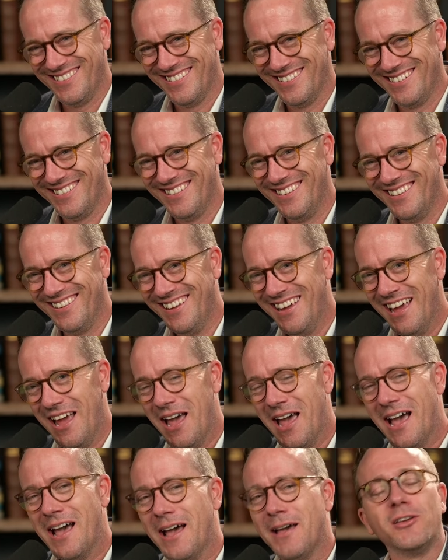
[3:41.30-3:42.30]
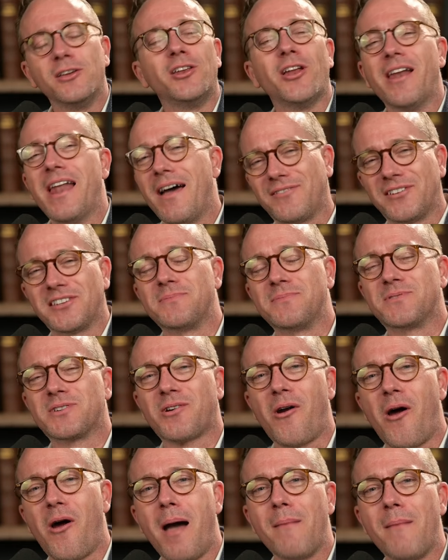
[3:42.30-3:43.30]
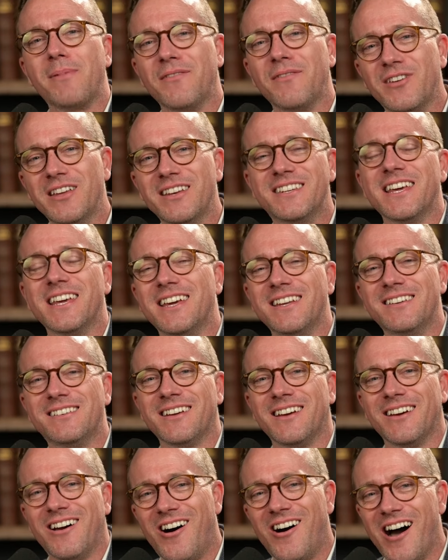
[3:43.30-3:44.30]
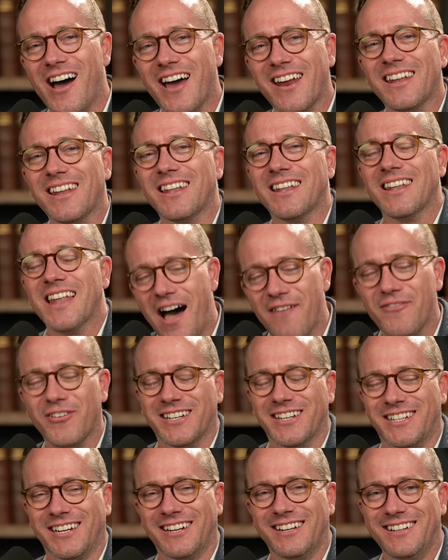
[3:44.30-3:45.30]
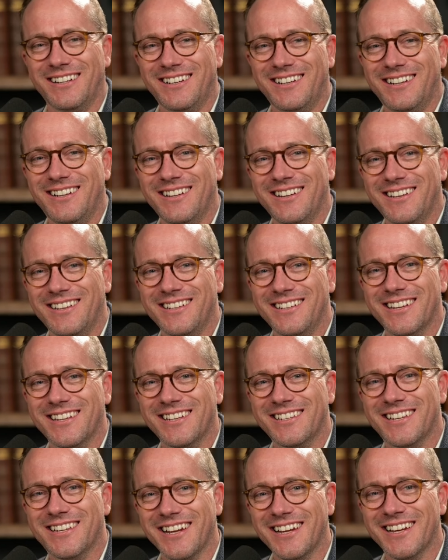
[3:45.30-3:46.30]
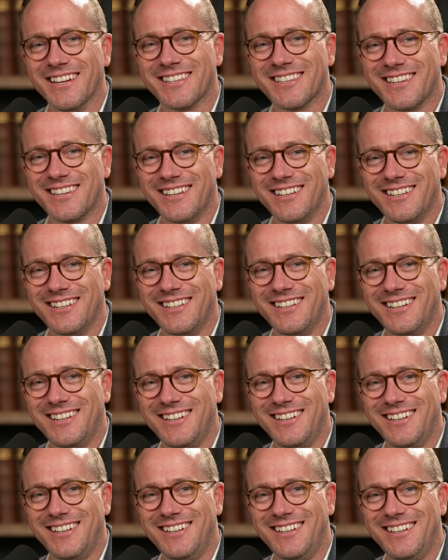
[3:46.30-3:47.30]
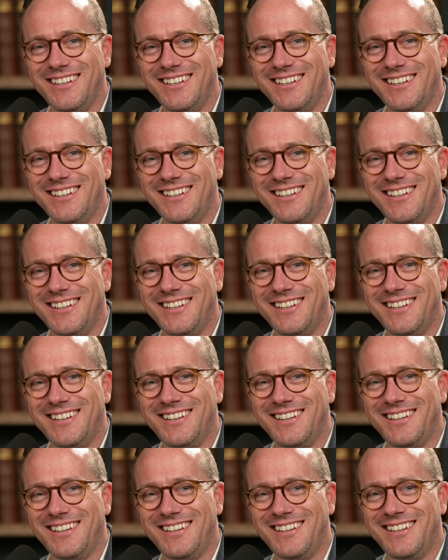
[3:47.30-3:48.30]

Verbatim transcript: you don't have to subscribe, but if you did, I'd love it. You dingus. Like the video.